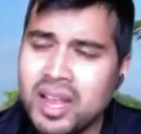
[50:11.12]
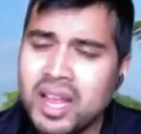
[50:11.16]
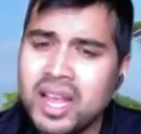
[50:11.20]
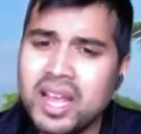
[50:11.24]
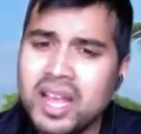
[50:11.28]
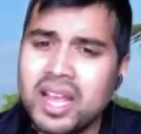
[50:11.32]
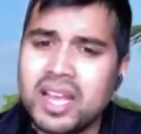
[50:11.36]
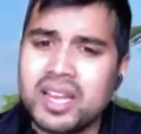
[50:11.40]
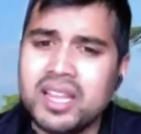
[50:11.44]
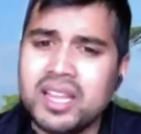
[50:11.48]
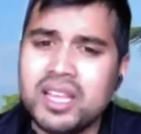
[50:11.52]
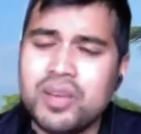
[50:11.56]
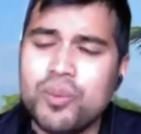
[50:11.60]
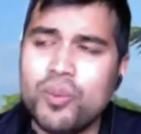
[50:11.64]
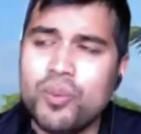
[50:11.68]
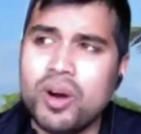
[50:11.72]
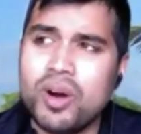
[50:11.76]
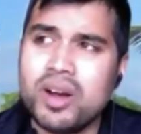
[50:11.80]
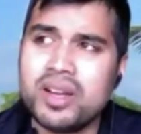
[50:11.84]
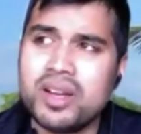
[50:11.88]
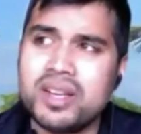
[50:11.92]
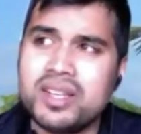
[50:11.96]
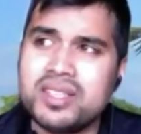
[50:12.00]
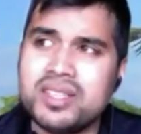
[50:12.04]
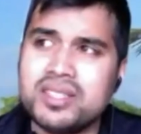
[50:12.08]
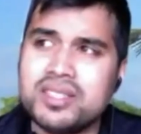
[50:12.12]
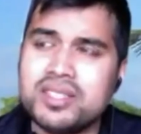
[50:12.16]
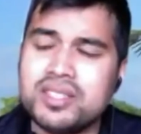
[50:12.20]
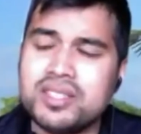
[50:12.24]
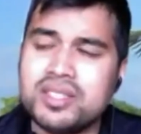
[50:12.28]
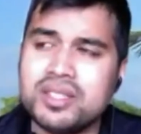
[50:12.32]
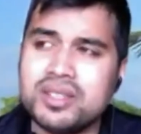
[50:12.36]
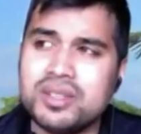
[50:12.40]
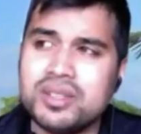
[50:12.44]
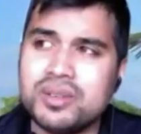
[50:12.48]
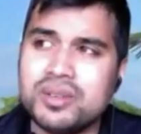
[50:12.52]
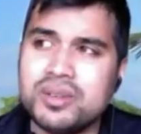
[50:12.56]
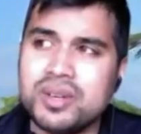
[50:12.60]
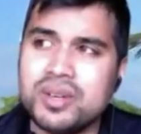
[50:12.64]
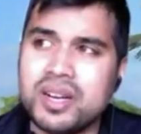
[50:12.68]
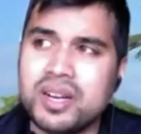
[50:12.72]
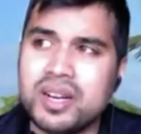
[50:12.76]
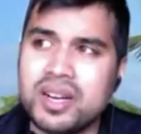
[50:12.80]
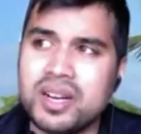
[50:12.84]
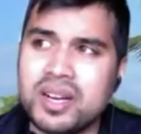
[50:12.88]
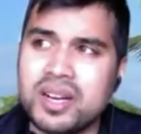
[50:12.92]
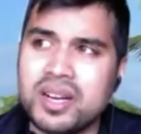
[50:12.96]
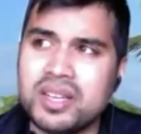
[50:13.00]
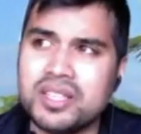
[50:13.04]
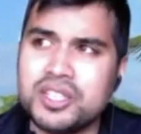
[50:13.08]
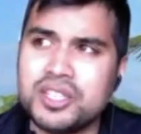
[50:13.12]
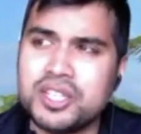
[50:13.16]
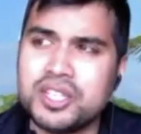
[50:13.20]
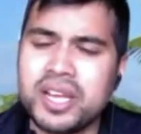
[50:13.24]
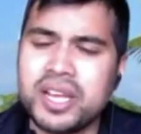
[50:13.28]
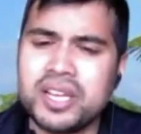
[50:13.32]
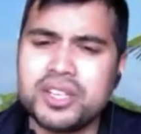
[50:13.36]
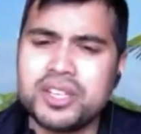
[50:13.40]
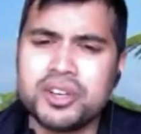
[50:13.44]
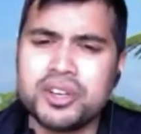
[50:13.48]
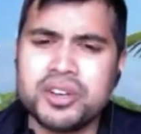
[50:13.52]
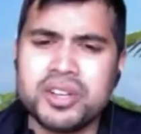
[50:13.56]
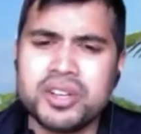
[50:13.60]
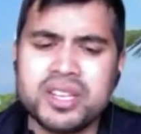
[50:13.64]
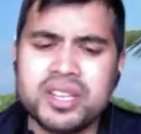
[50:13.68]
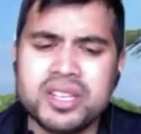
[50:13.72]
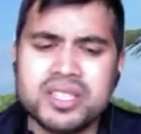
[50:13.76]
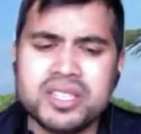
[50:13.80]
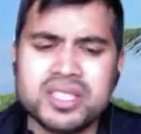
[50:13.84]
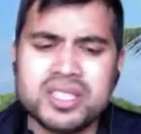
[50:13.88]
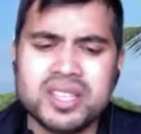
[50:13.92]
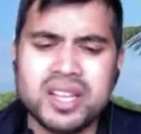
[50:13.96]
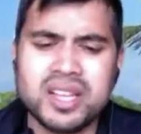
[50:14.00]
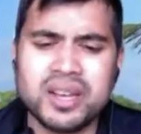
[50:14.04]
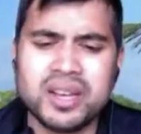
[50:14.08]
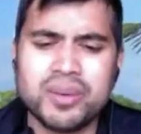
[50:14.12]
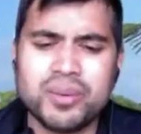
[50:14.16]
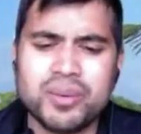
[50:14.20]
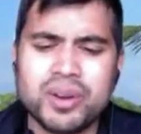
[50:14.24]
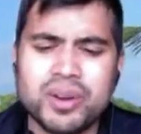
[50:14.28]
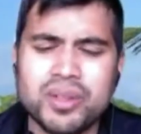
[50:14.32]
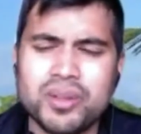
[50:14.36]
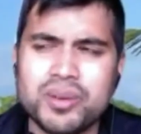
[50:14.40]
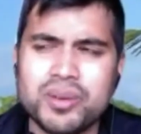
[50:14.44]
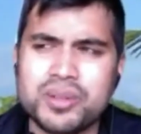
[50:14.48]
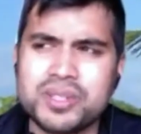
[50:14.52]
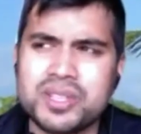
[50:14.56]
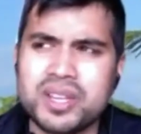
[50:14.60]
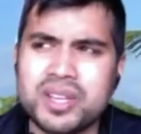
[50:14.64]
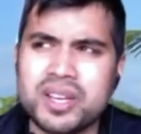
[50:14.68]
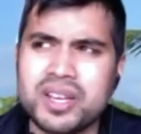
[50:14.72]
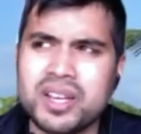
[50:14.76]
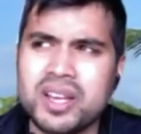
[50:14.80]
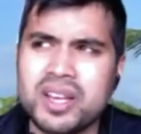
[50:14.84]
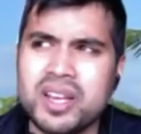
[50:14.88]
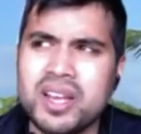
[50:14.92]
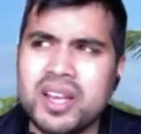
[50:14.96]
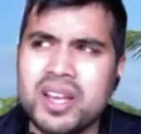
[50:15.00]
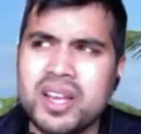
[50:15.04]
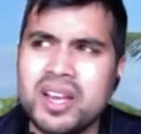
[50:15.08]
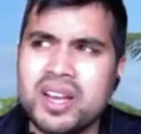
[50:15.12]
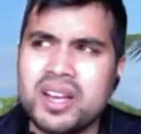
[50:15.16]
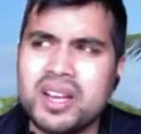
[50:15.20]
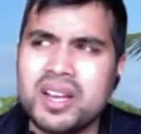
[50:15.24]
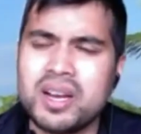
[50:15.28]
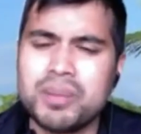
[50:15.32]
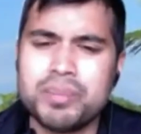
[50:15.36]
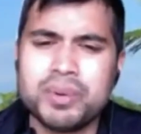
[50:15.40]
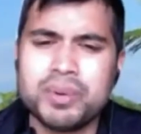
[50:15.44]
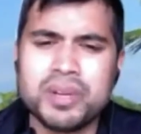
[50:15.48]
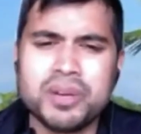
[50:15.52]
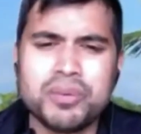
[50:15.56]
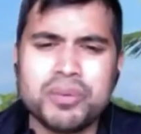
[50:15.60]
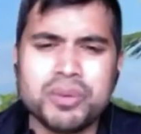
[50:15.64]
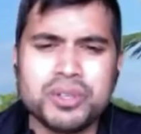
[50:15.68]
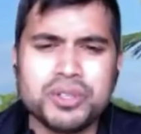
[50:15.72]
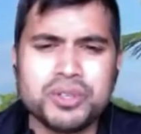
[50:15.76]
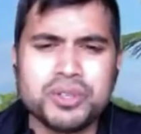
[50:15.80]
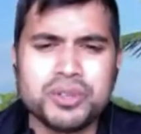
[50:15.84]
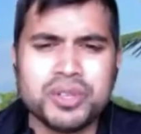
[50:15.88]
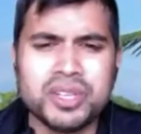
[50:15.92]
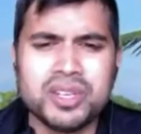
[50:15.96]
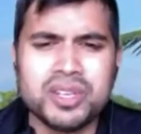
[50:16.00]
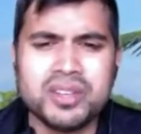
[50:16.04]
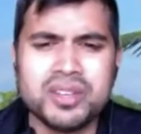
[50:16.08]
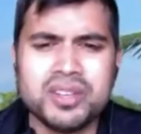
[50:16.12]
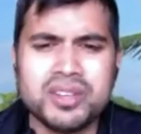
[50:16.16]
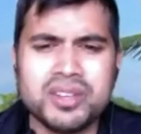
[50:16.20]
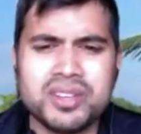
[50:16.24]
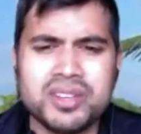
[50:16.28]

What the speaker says: and he wanted to turn it into like one of those like company retreat